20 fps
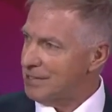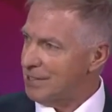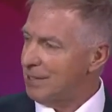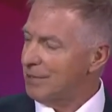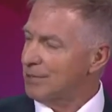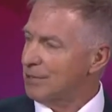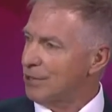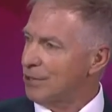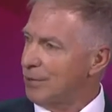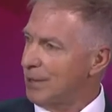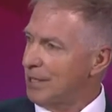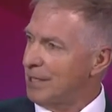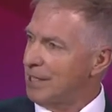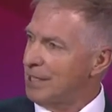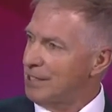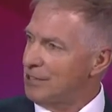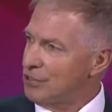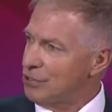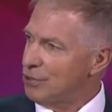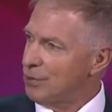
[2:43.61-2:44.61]
South Korea
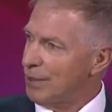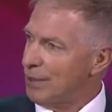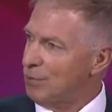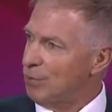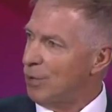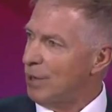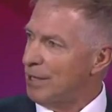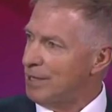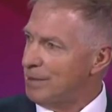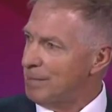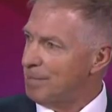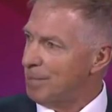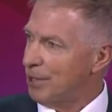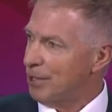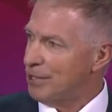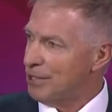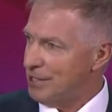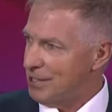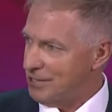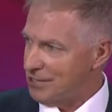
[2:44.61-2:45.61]
into a
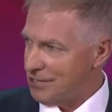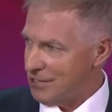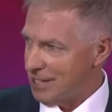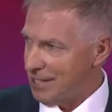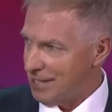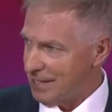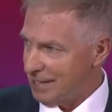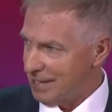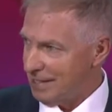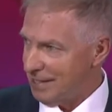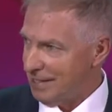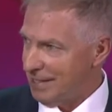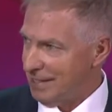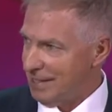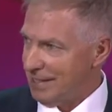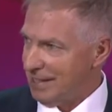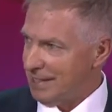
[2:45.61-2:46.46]
one-party state.